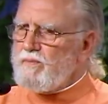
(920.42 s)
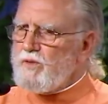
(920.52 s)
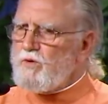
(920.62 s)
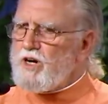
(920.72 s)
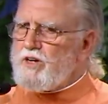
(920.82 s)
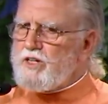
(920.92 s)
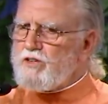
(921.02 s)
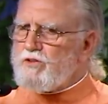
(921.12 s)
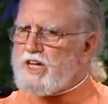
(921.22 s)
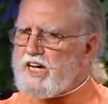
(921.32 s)
We are in
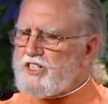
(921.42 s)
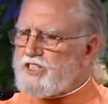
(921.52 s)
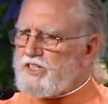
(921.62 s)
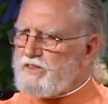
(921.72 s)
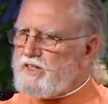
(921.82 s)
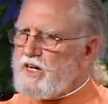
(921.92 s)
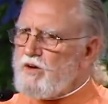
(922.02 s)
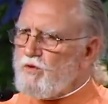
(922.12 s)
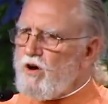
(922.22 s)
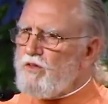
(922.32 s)
creation,
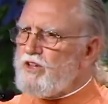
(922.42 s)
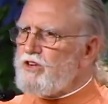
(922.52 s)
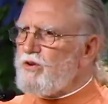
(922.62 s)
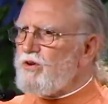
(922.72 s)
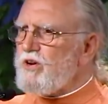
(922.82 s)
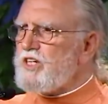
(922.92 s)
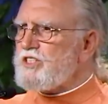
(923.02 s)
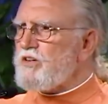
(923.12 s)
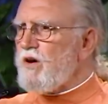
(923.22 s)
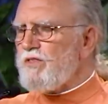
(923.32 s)
where all the noise
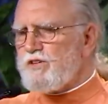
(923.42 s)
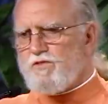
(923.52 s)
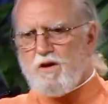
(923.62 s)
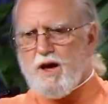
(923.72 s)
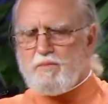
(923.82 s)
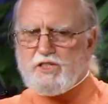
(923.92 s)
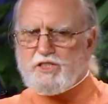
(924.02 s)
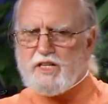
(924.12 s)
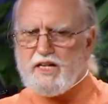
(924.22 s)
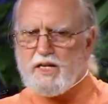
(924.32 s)
and all the drama is
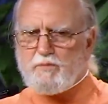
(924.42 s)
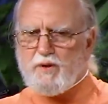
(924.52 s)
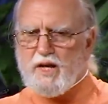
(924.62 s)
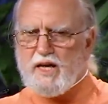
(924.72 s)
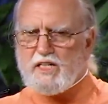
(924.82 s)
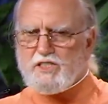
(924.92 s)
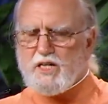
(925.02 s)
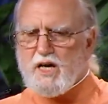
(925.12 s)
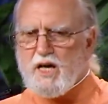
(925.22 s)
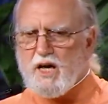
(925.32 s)
taking place.
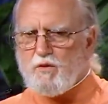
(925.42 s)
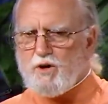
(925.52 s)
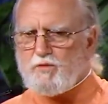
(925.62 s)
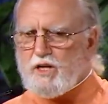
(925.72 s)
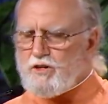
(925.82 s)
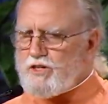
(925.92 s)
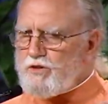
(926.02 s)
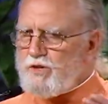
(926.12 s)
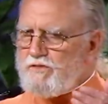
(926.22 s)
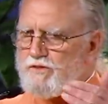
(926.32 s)
When we learn to
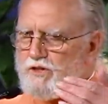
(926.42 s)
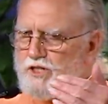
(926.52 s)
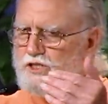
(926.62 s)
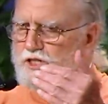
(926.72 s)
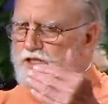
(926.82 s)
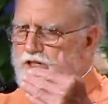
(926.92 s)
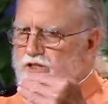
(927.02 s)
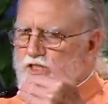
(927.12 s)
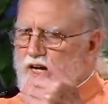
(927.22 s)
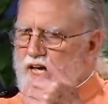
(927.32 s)
reverse the
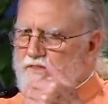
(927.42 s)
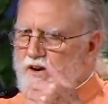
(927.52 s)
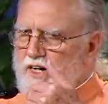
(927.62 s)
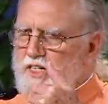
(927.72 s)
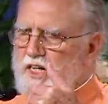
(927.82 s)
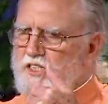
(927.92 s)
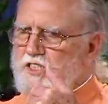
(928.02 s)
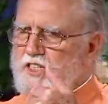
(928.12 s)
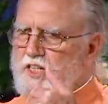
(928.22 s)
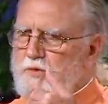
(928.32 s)
searchlight of our
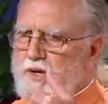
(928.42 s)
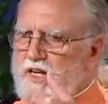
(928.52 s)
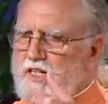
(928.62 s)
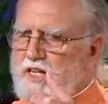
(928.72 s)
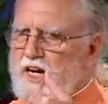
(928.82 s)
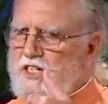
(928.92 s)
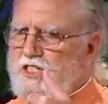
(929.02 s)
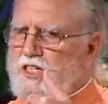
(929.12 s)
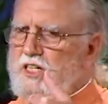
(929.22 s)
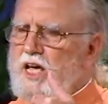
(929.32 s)
attention in
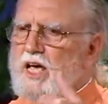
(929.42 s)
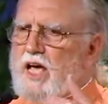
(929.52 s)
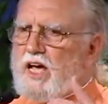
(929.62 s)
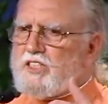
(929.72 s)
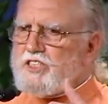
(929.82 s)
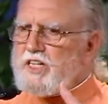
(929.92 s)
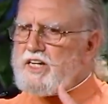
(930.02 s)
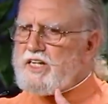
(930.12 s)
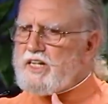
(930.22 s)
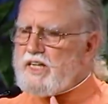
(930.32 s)
meditation and
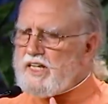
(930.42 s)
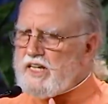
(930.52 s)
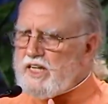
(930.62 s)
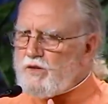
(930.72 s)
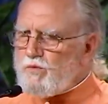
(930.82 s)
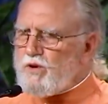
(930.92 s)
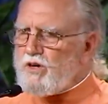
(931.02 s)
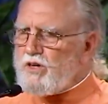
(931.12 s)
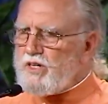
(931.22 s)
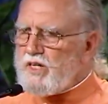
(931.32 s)
send it
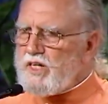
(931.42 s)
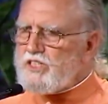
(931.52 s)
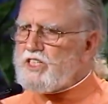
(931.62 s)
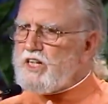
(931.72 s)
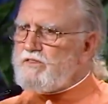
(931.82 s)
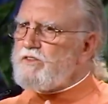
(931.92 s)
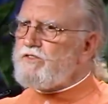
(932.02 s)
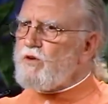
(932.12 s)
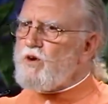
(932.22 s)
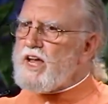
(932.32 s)
inward instead of it
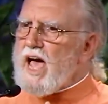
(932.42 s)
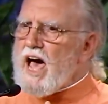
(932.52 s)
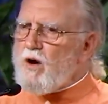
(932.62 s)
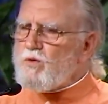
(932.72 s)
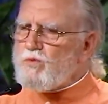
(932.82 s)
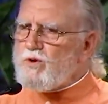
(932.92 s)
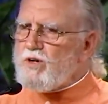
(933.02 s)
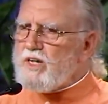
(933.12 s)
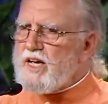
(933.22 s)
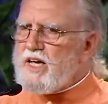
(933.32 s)
flowing
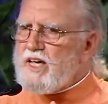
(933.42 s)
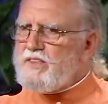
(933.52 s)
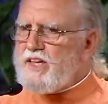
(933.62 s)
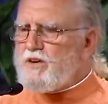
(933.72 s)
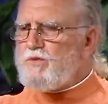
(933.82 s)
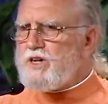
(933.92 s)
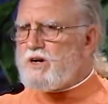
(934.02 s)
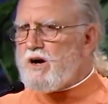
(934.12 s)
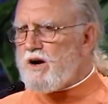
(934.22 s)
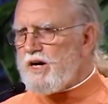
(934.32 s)
outward, then we
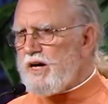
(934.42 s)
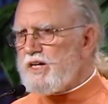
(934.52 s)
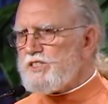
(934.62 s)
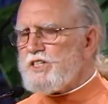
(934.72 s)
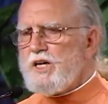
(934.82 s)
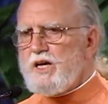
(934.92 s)
are, as